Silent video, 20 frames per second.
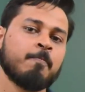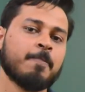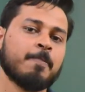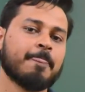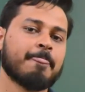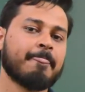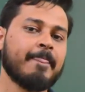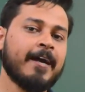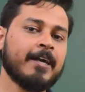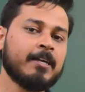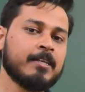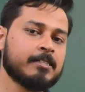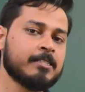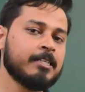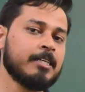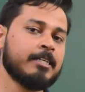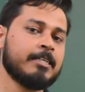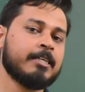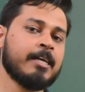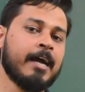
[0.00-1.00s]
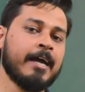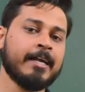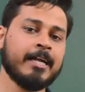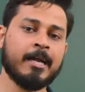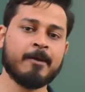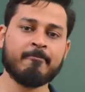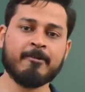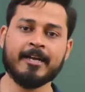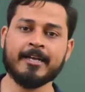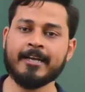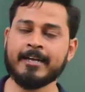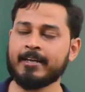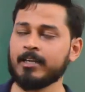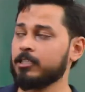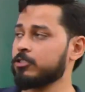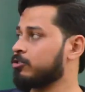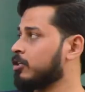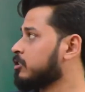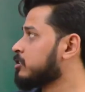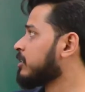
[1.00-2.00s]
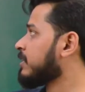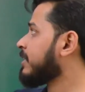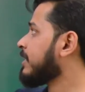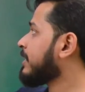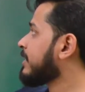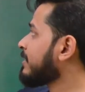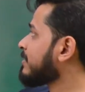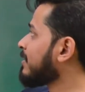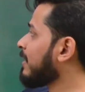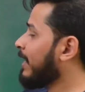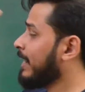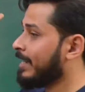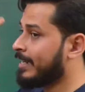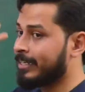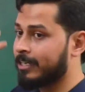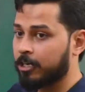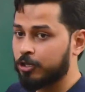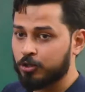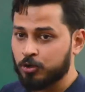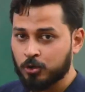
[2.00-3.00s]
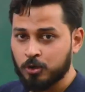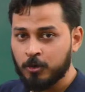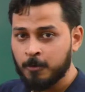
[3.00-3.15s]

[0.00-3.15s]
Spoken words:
that it's a dynamic data structure. It is linear though,